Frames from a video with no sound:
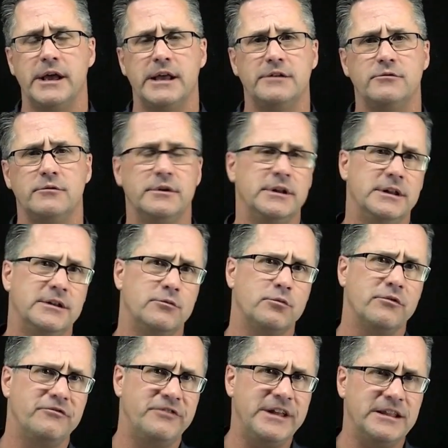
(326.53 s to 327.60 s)
and in a
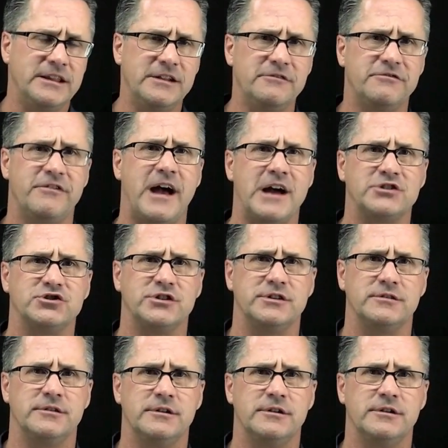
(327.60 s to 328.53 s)
revealing fashion.